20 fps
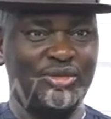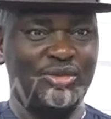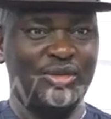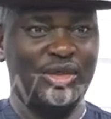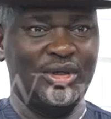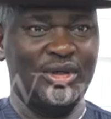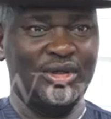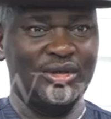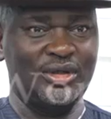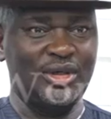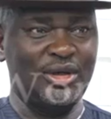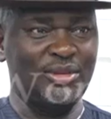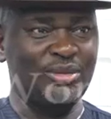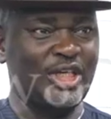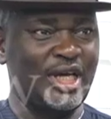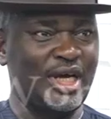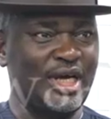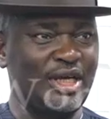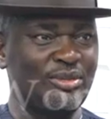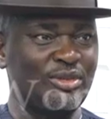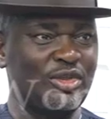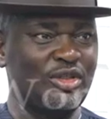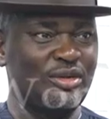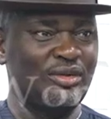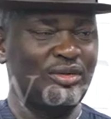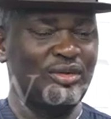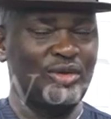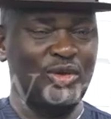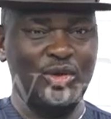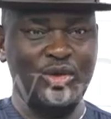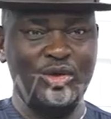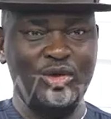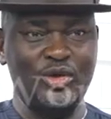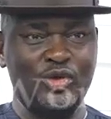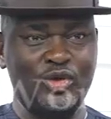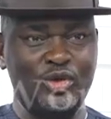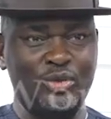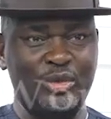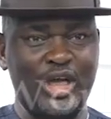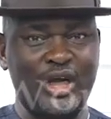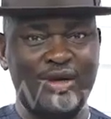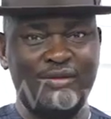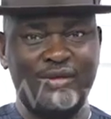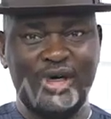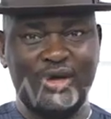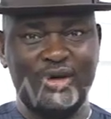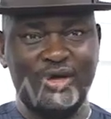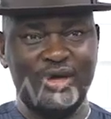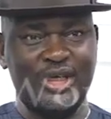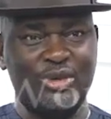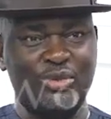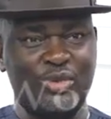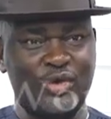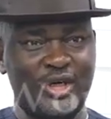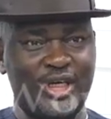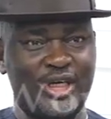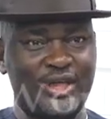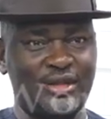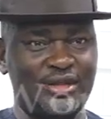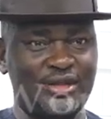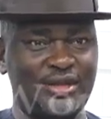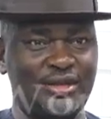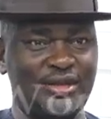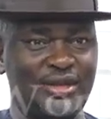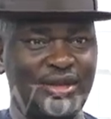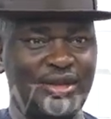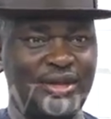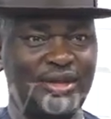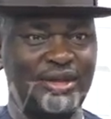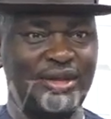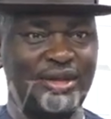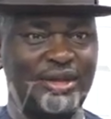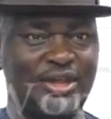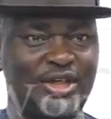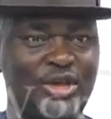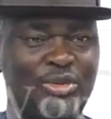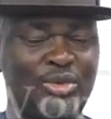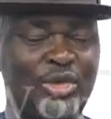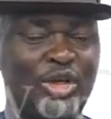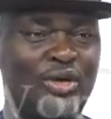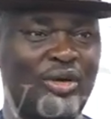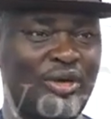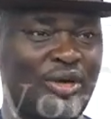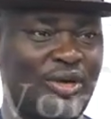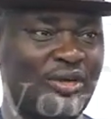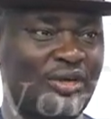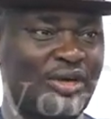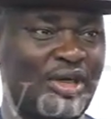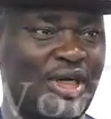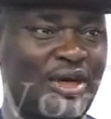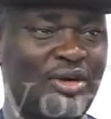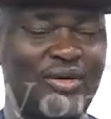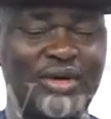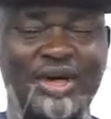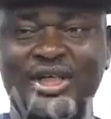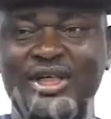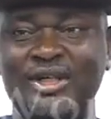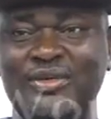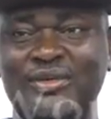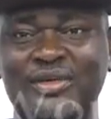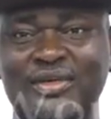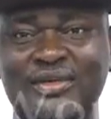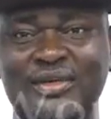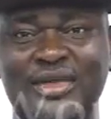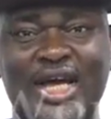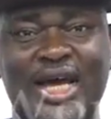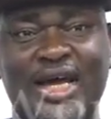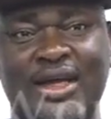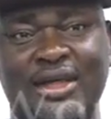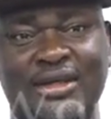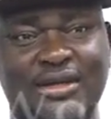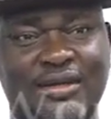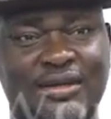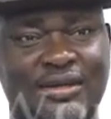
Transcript: Because sometimes those who may have recorded bullets, they may run and go and even die